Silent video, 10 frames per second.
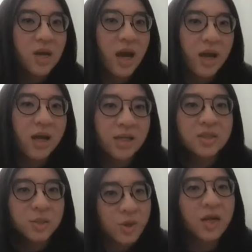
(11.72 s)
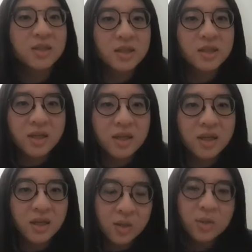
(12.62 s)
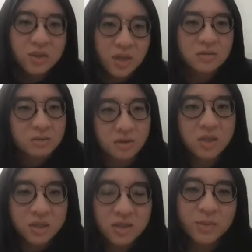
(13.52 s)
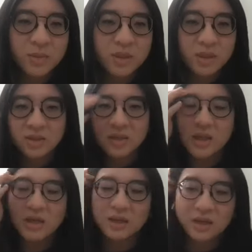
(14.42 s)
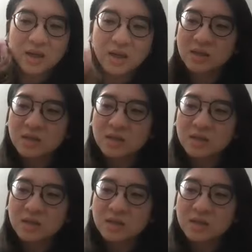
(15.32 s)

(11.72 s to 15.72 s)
Thai, surprisingly. I know it sounds Russian, but it's like it